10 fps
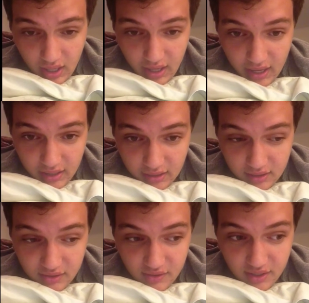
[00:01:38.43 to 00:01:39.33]
And
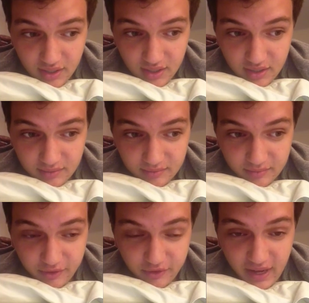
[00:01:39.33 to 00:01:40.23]
the
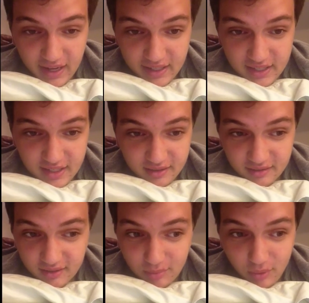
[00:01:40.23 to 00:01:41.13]
facts
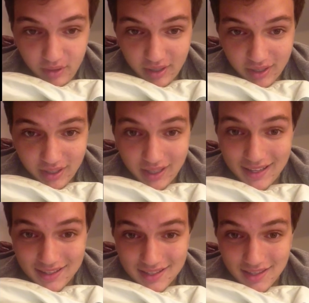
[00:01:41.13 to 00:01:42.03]
pointing
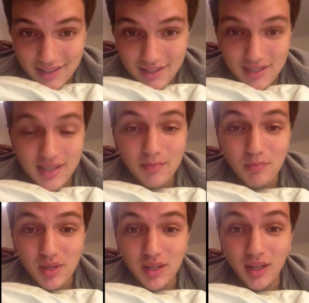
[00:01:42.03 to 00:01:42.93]
against this
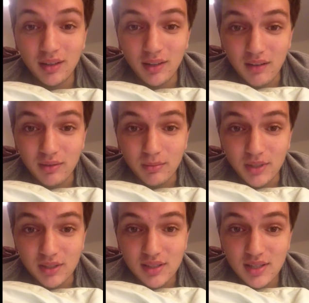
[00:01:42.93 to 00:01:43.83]
being
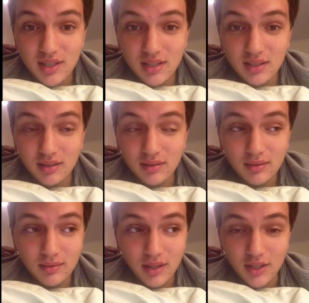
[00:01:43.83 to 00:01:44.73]
government
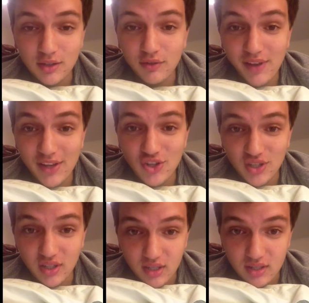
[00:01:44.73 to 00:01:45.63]

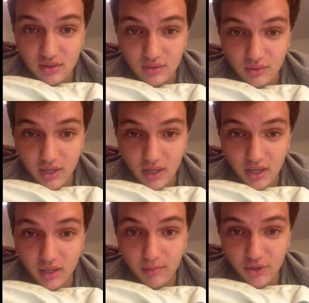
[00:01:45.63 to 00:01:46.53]
intervention into uh,
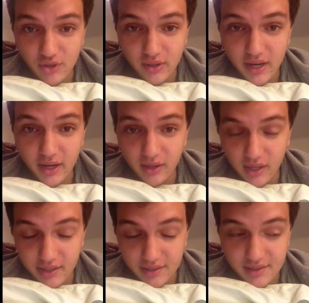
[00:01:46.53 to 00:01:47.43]
commercial
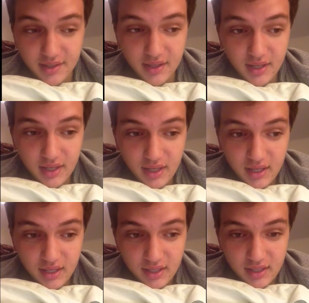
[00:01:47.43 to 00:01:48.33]
airlines
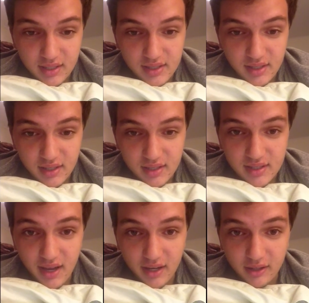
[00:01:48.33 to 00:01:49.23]
is uh,
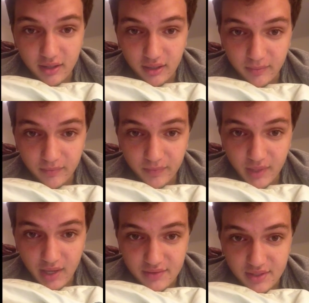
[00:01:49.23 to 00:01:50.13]
staggering.
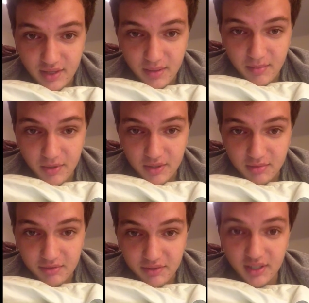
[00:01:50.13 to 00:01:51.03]
I've seen
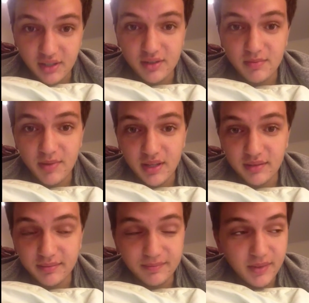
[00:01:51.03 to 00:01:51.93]
multiple videos ba
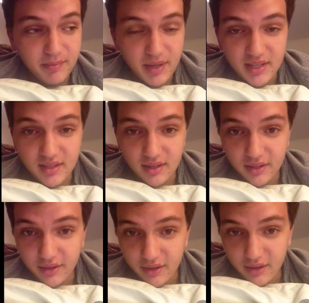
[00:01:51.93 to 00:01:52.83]
based
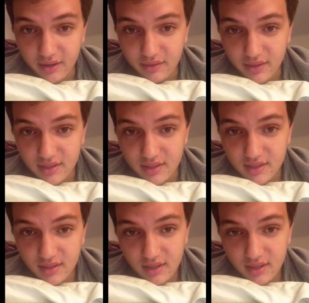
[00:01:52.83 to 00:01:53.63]
on uh, this,